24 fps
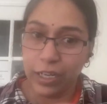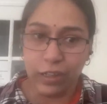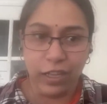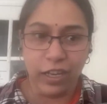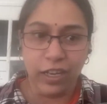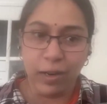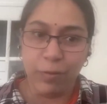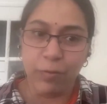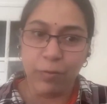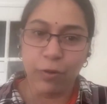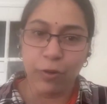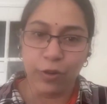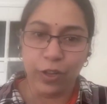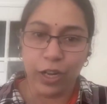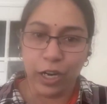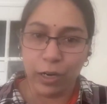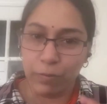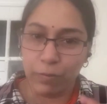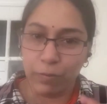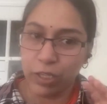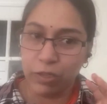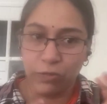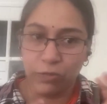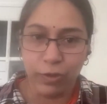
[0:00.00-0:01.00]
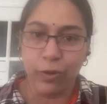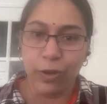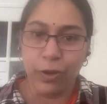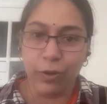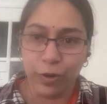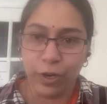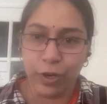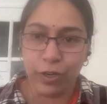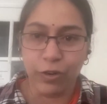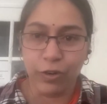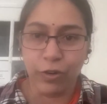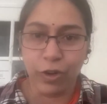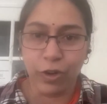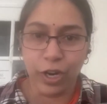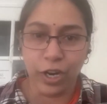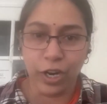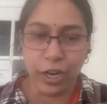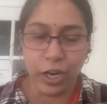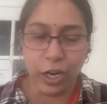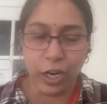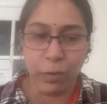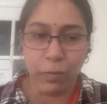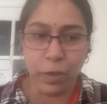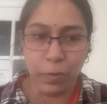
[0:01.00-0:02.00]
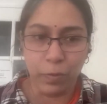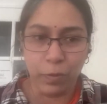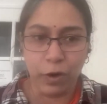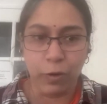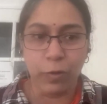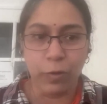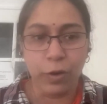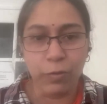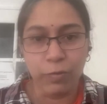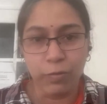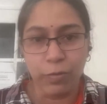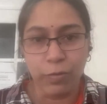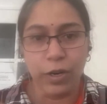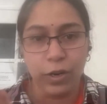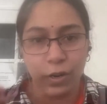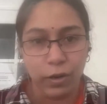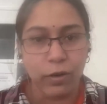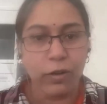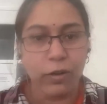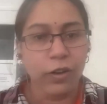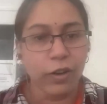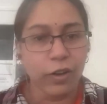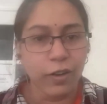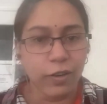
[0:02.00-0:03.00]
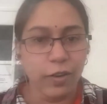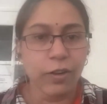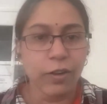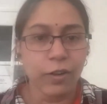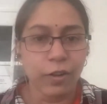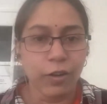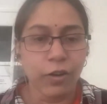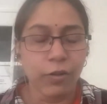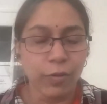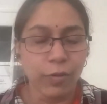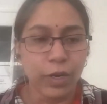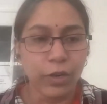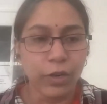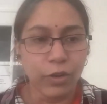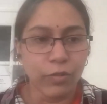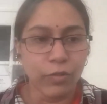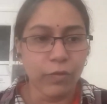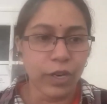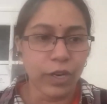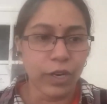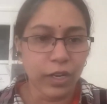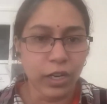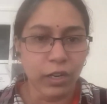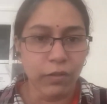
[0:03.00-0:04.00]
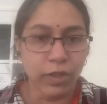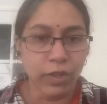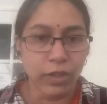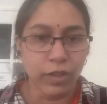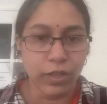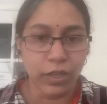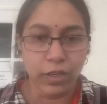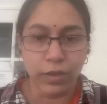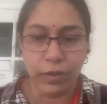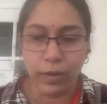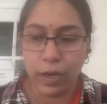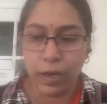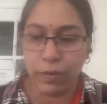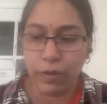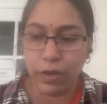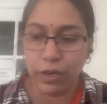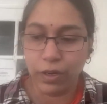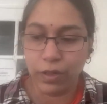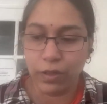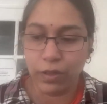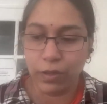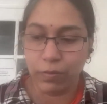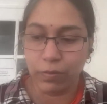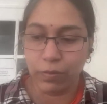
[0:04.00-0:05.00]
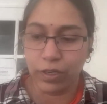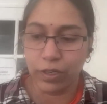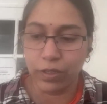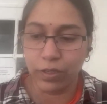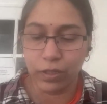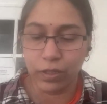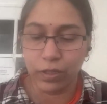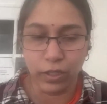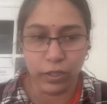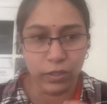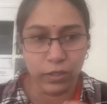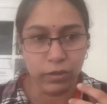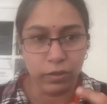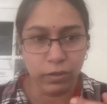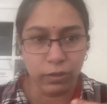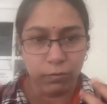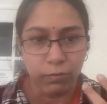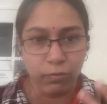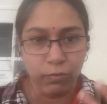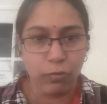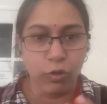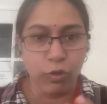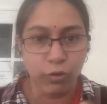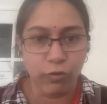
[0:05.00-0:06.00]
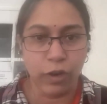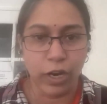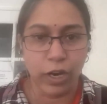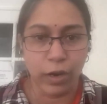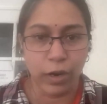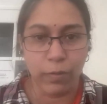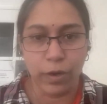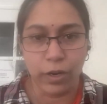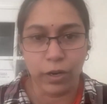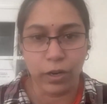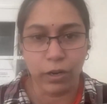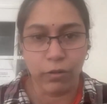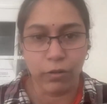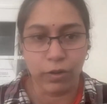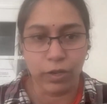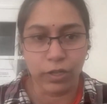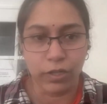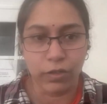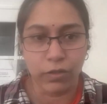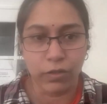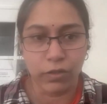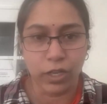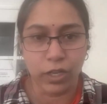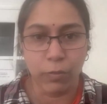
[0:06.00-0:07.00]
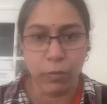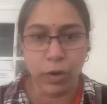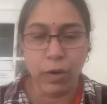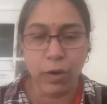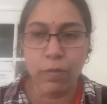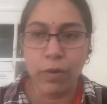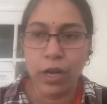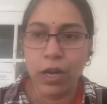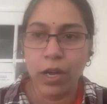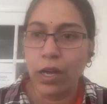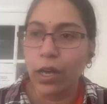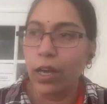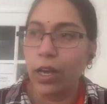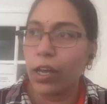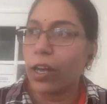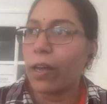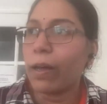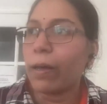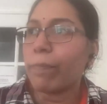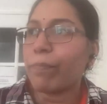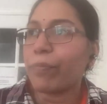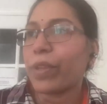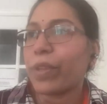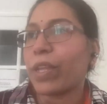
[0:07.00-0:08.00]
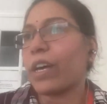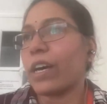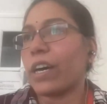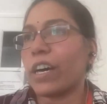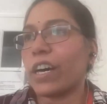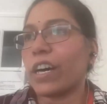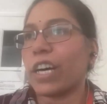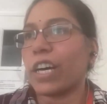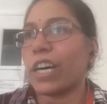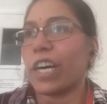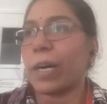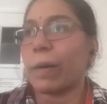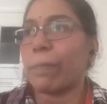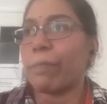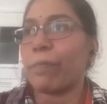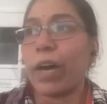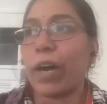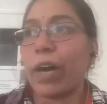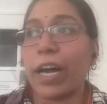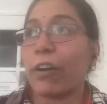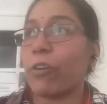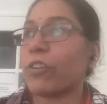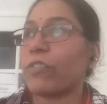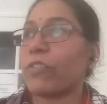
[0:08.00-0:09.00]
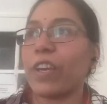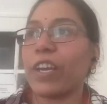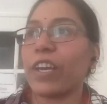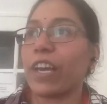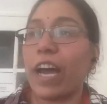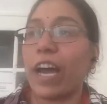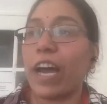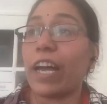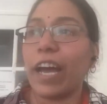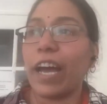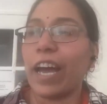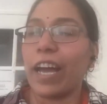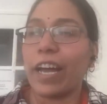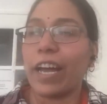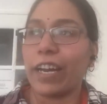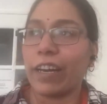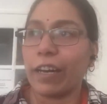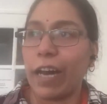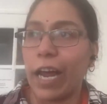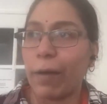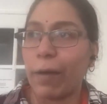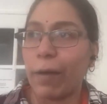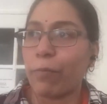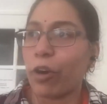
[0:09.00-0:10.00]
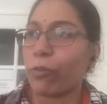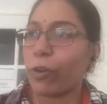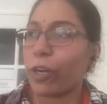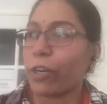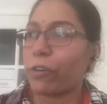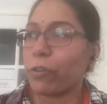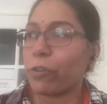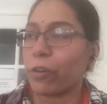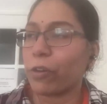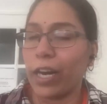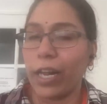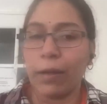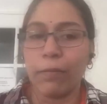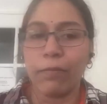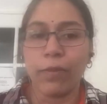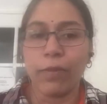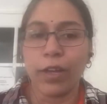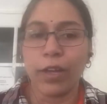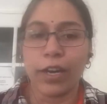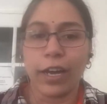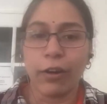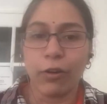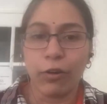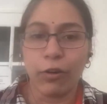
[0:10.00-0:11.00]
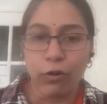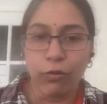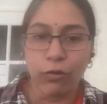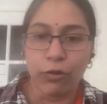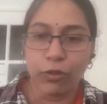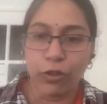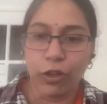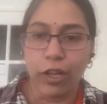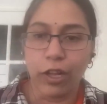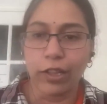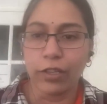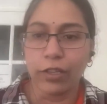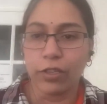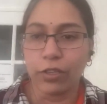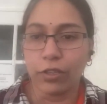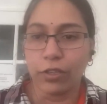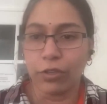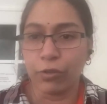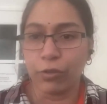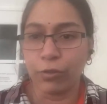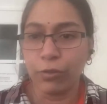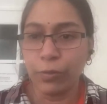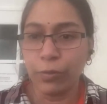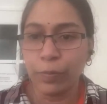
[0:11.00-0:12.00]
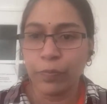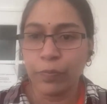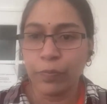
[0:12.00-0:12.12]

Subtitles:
think about that much when we are working on an NLP problem. But when you're working with other disciplines, these more fundamental questions come up. I don't think I'm not going to claim that I know how to solve this issue.